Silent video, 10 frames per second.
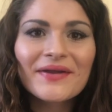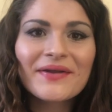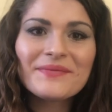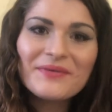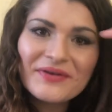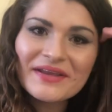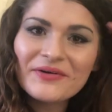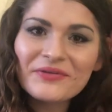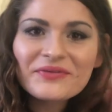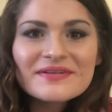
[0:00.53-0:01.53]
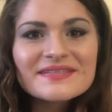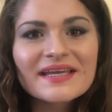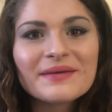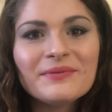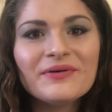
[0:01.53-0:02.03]
Good morning, Hawthorne and
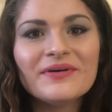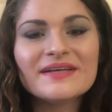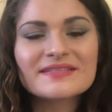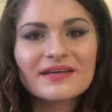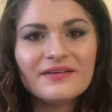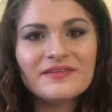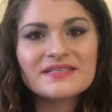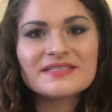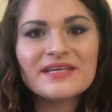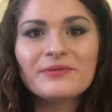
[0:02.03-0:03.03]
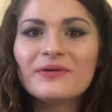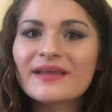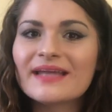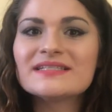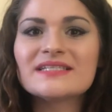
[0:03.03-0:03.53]
Sycamore. It's so lovely to see you all
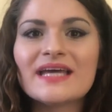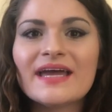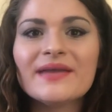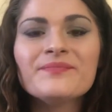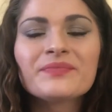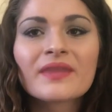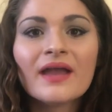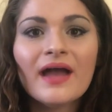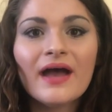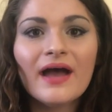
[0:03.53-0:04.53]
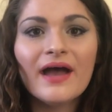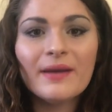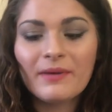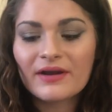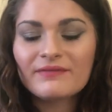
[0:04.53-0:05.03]
again today.
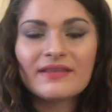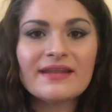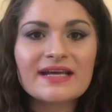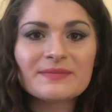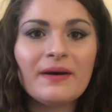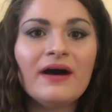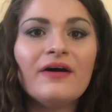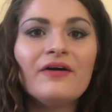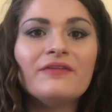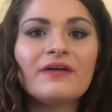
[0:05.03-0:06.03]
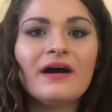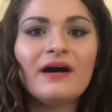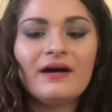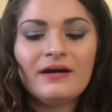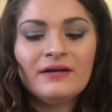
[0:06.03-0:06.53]
I'm going to read the next part of
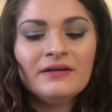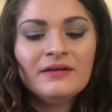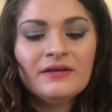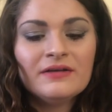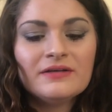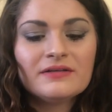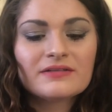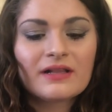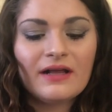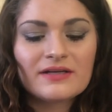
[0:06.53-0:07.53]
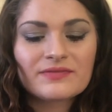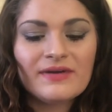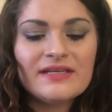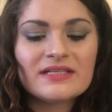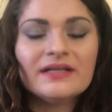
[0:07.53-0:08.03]
our class
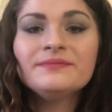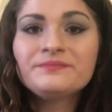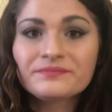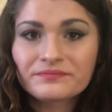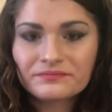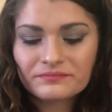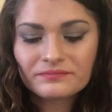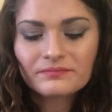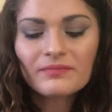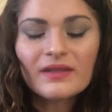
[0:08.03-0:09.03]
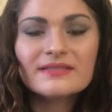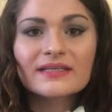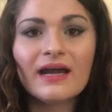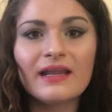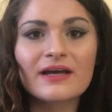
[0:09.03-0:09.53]
reader,
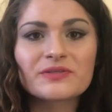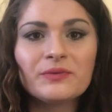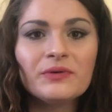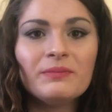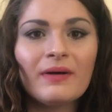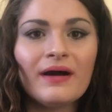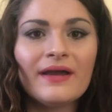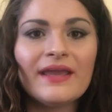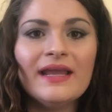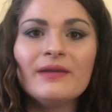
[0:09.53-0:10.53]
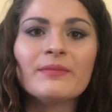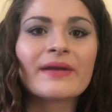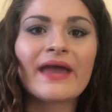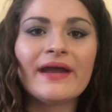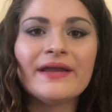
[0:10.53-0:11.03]
Skylarks War by Hilary and
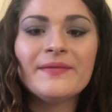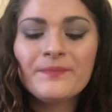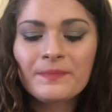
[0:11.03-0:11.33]
McKay.